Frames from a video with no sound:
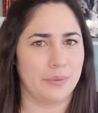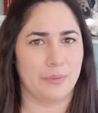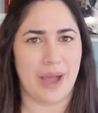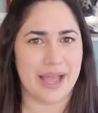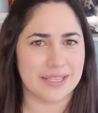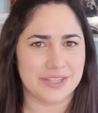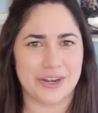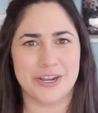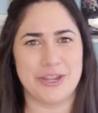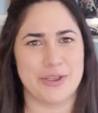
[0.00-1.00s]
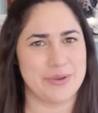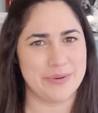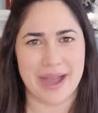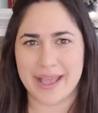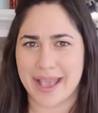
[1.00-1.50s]
why I started it,
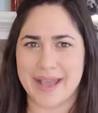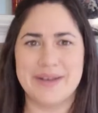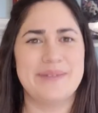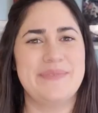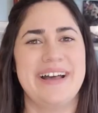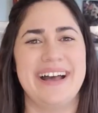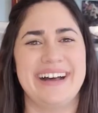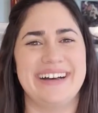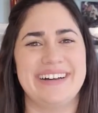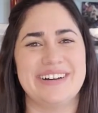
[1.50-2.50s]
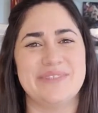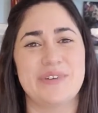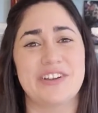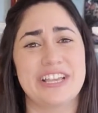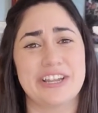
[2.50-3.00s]
who I
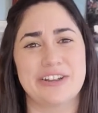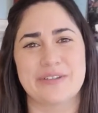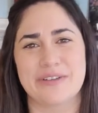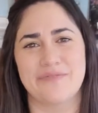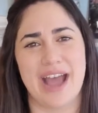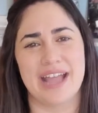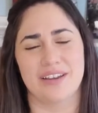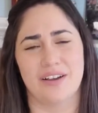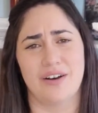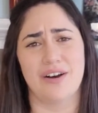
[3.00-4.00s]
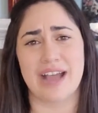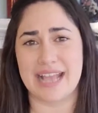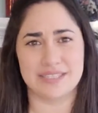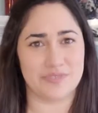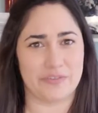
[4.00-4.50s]
am. Here you can find all
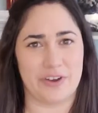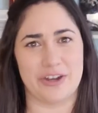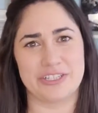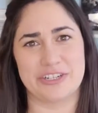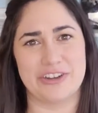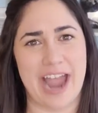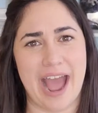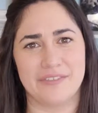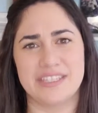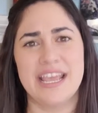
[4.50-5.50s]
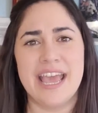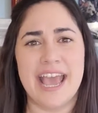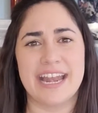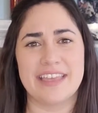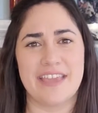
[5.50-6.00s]
kinds of different arts and crafts,
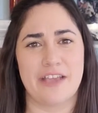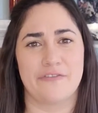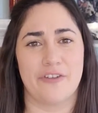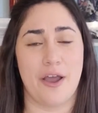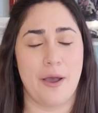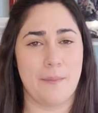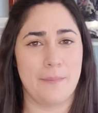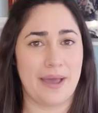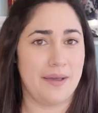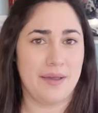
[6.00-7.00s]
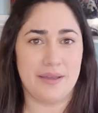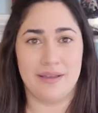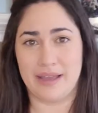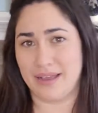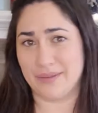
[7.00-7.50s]
anything from
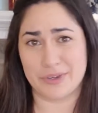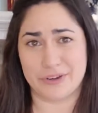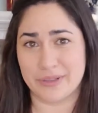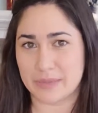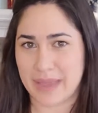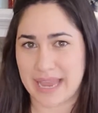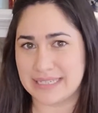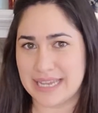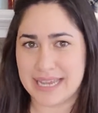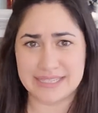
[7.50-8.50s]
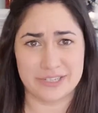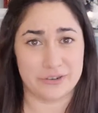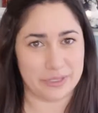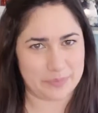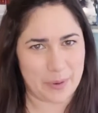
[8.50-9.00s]
acrylic paintings,
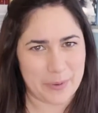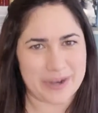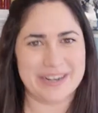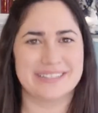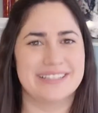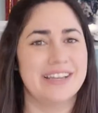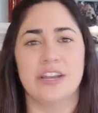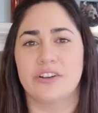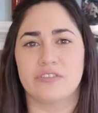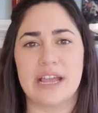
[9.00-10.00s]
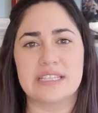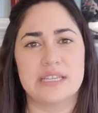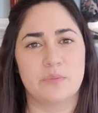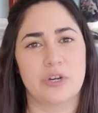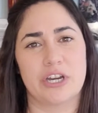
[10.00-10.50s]
acrylic pours,
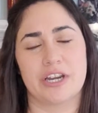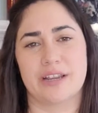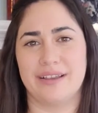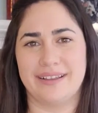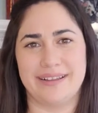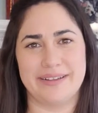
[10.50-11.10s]
resin work,